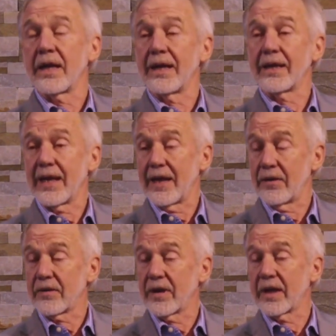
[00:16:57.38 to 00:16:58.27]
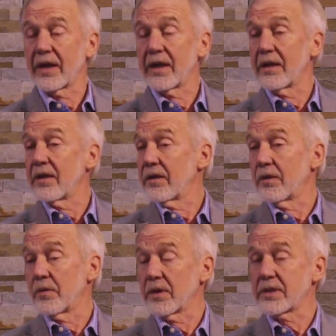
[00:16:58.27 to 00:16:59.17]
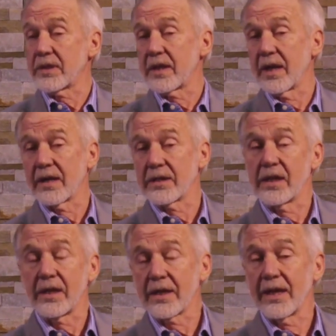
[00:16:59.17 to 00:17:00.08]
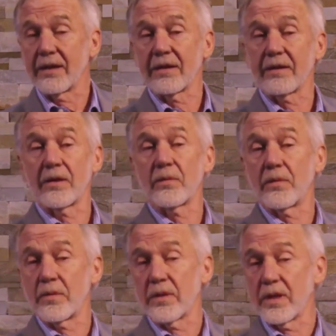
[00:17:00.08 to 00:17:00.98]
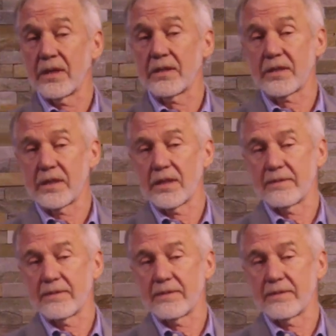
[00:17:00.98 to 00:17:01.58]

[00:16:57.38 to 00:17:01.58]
Encountering the worst thing she encountered were these